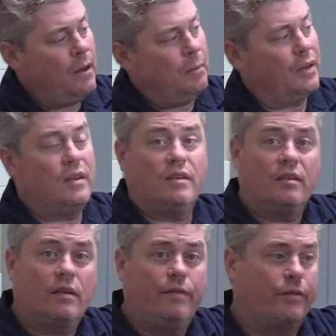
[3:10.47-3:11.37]
but this
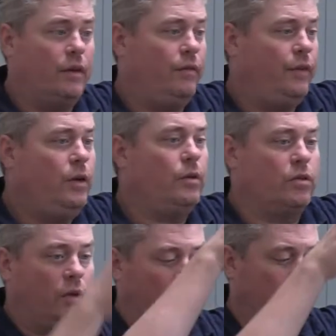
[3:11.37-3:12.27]
is a front view,
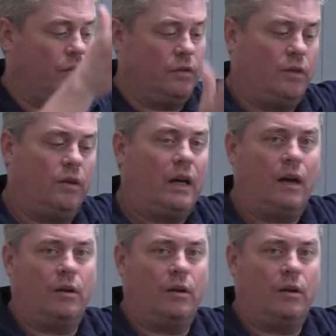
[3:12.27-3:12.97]
so I understood